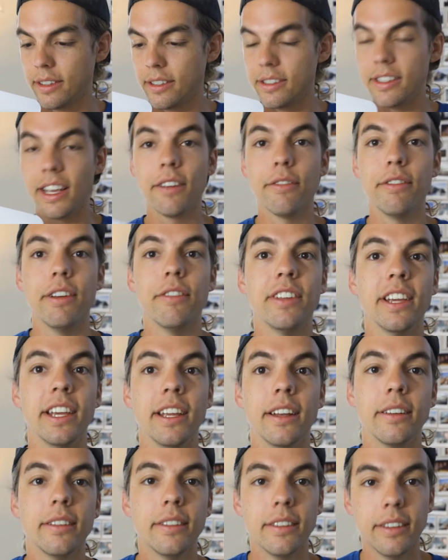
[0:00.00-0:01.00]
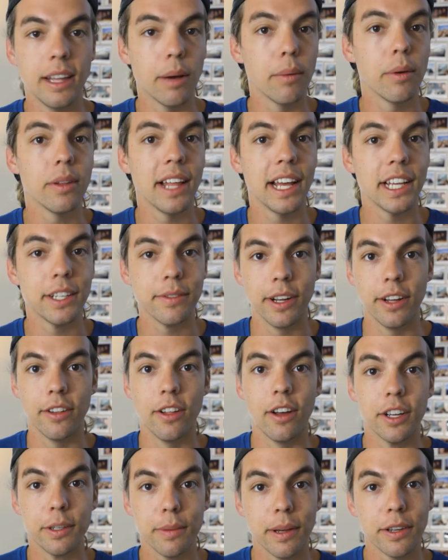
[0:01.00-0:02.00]
It's like 15. That won't last very
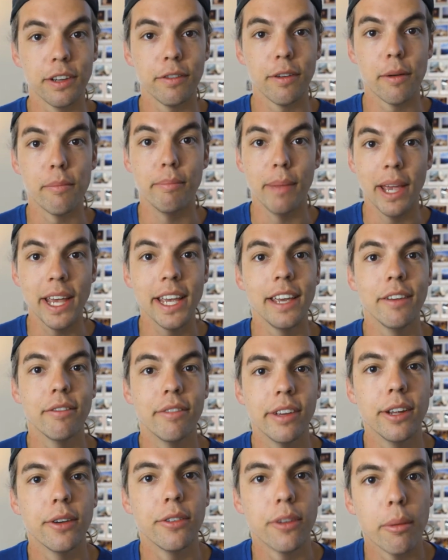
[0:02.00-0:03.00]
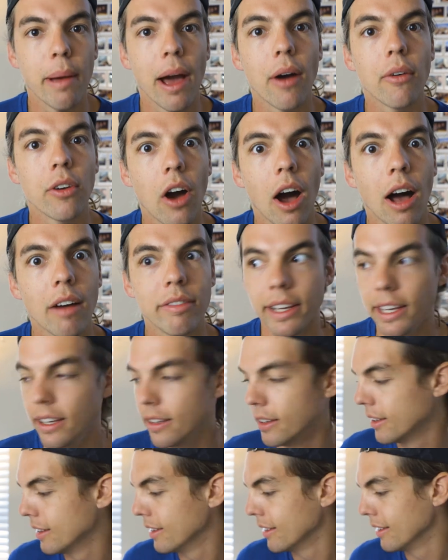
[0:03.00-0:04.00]
long, especially if I'm making videos about coffee.
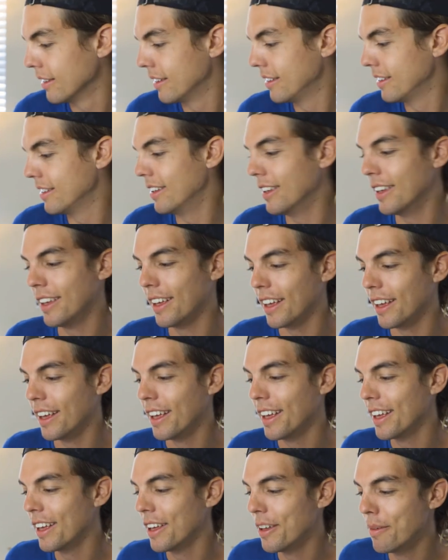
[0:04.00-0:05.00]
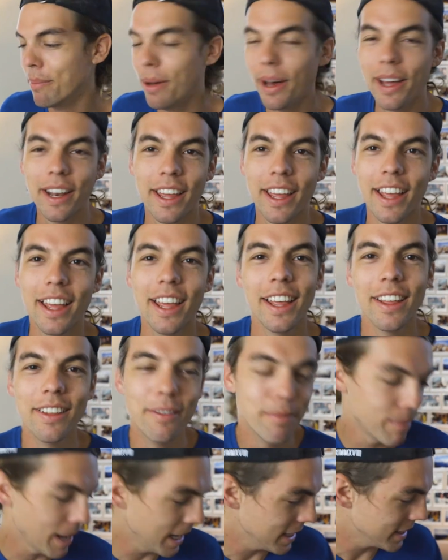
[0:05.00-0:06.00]
But
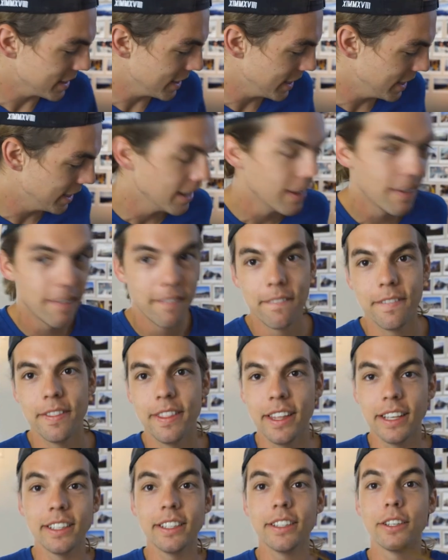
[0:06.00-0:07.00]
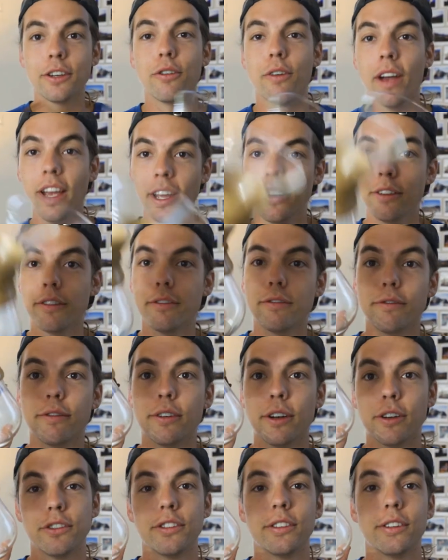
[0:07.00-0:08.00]
basically, this is a great
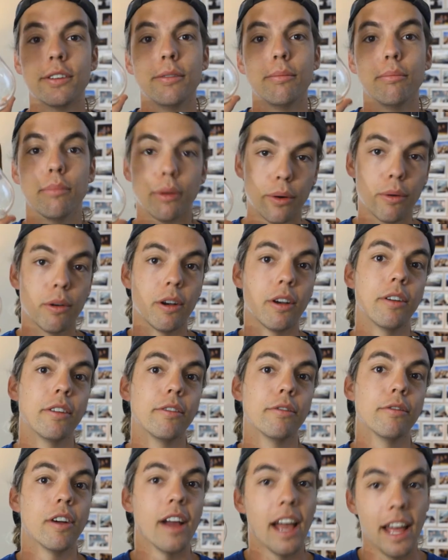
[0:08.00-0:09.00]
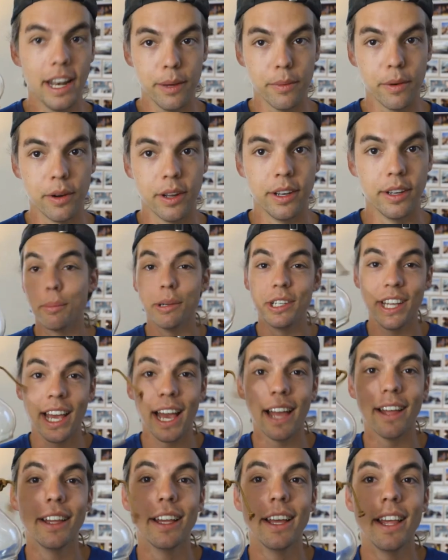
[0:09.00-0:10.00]
first brewer for anyone. But
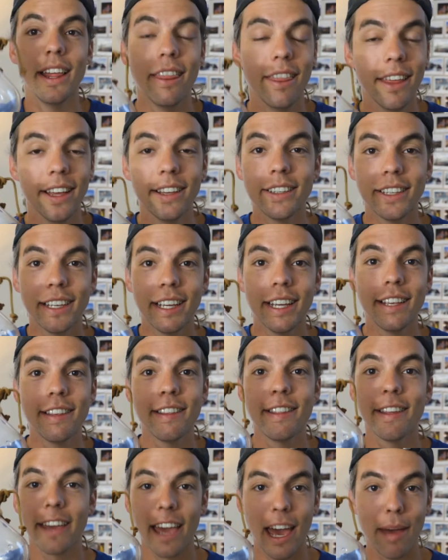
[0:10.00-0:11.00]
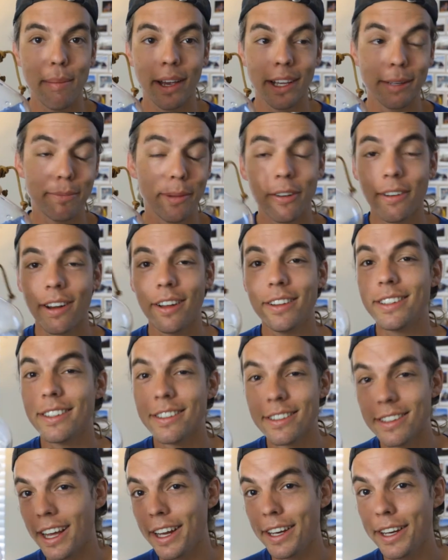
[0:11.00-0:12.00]
yeah, this is the Chemex. Been around
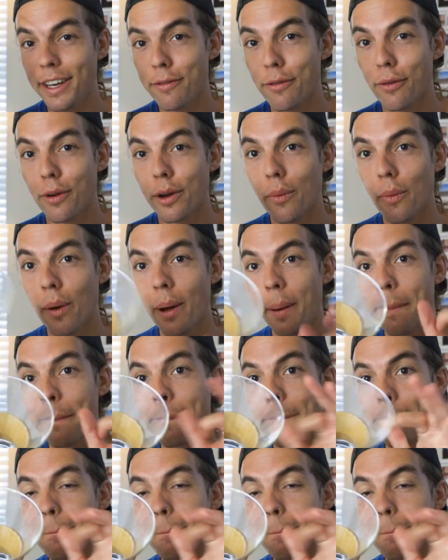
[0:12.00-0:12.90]
since 1941.